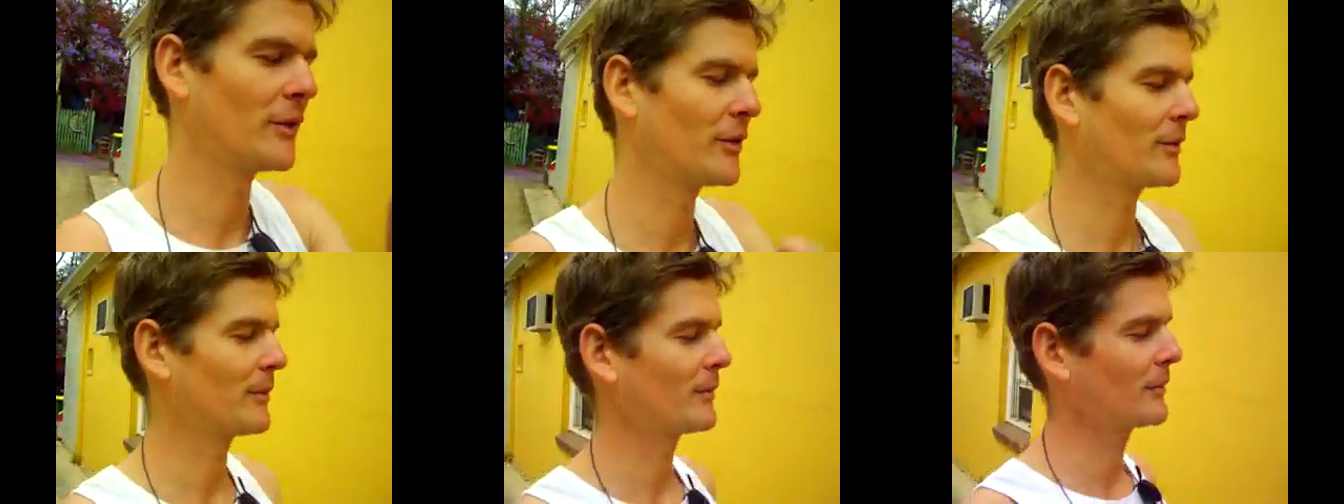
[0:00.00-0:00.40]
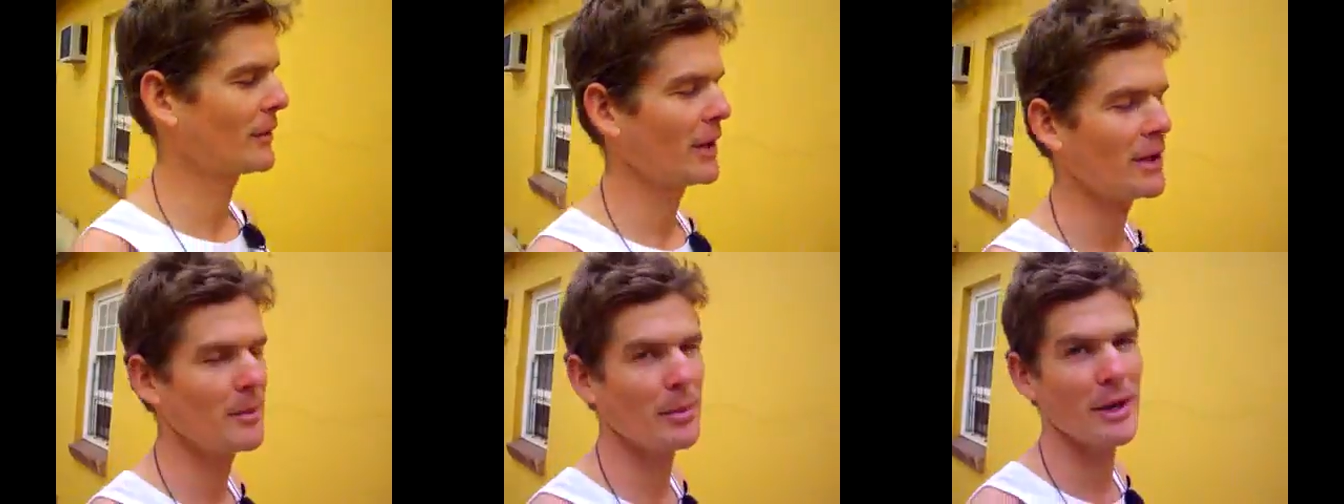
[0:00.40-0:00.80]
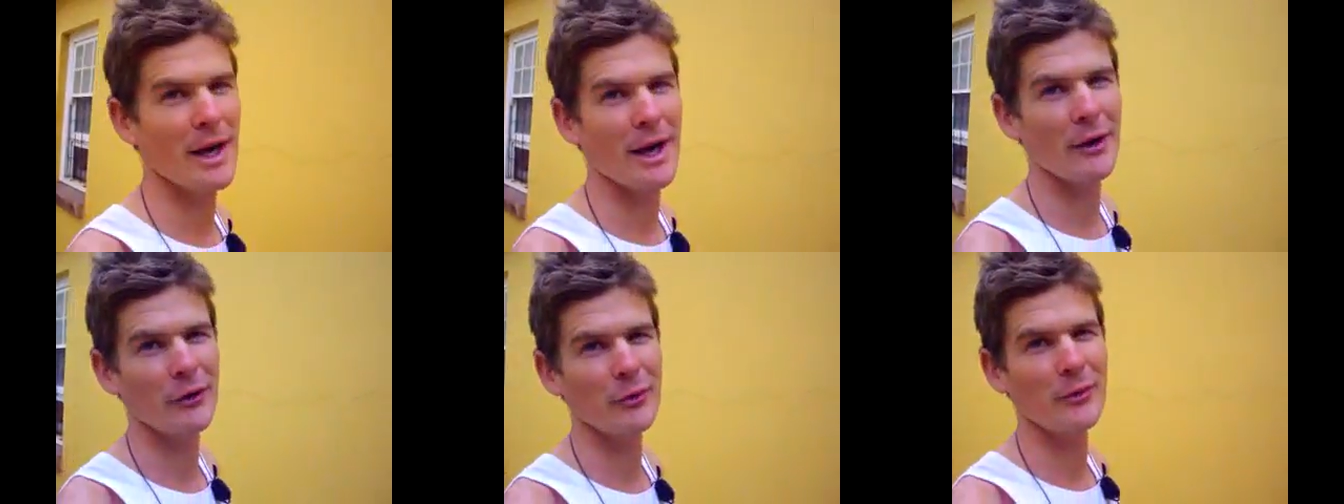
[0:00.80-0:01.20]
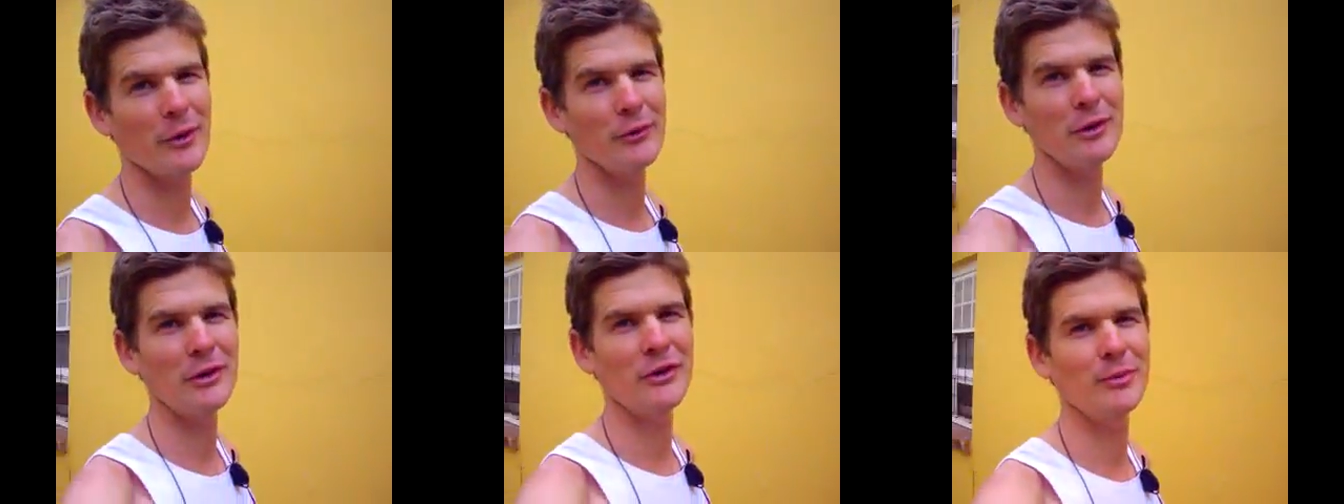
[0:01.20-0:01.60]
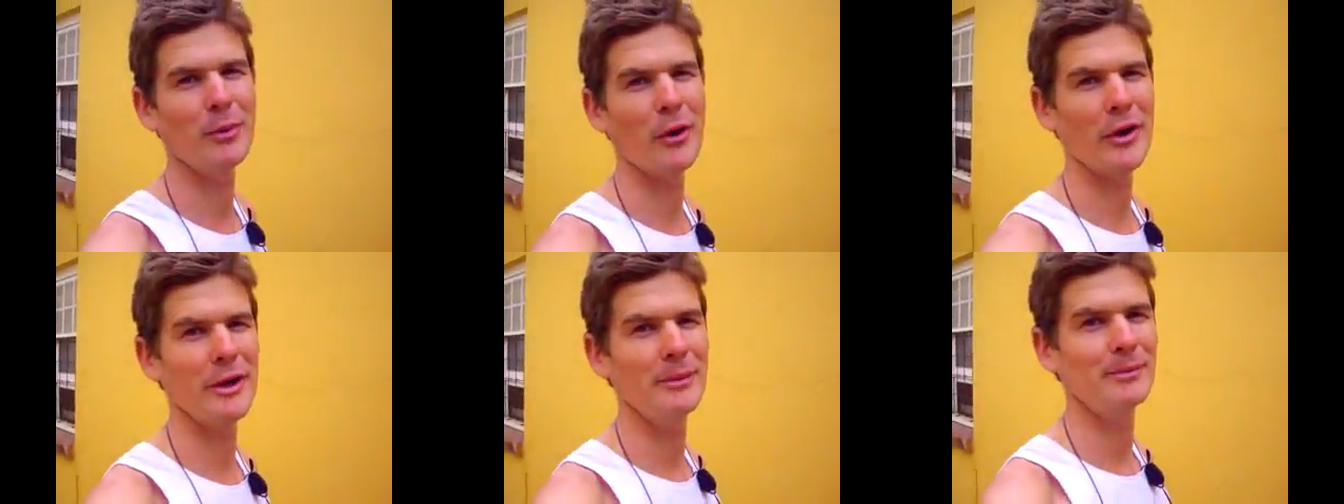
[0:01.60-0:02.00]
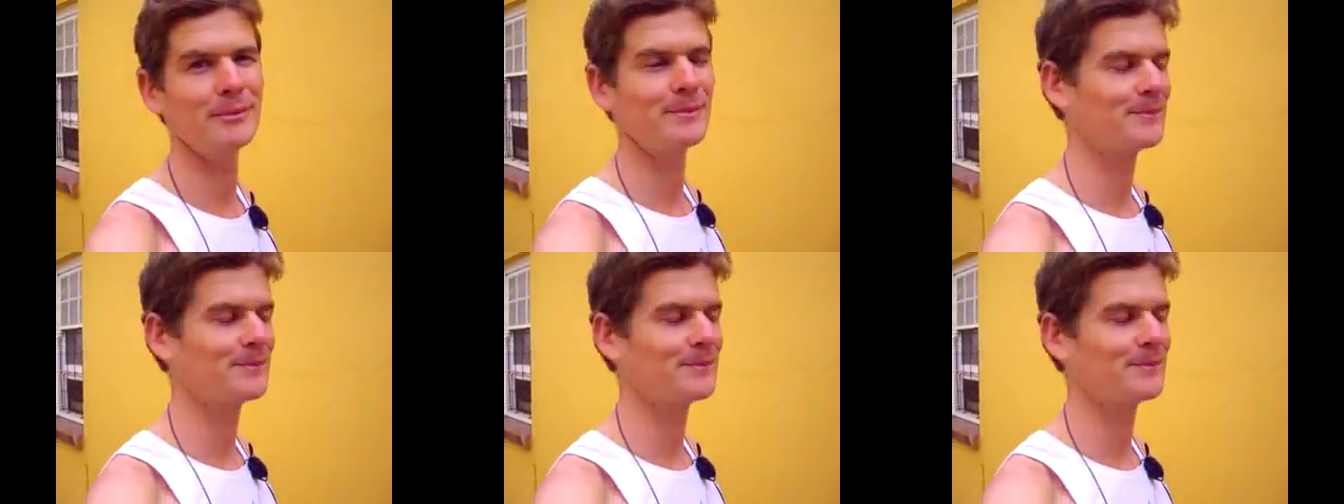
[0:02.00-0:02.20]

is to eat bananas when they're really spotty.